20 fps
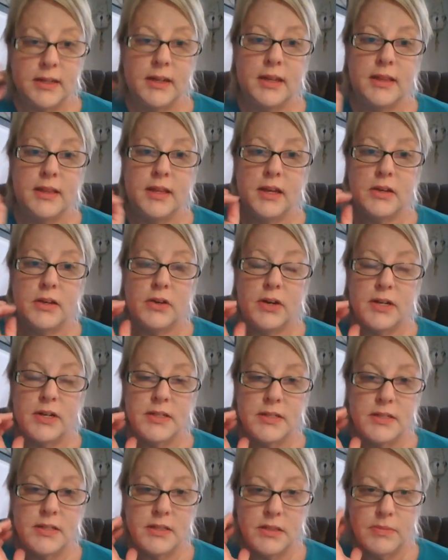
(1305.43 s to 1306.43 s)
and that
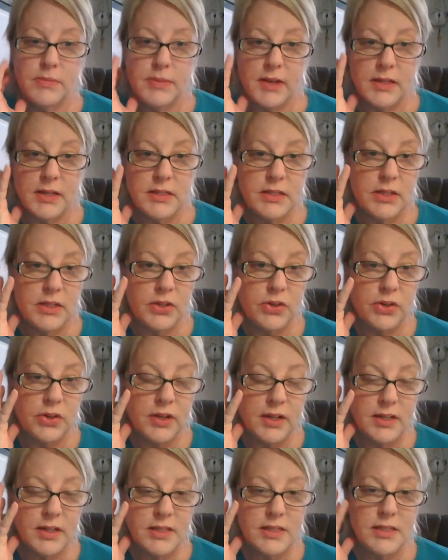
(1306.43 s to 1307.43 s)
causes the
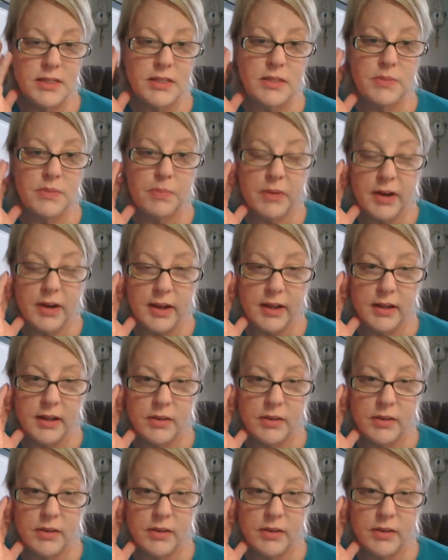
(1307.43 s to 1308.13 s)
bacteria to spread,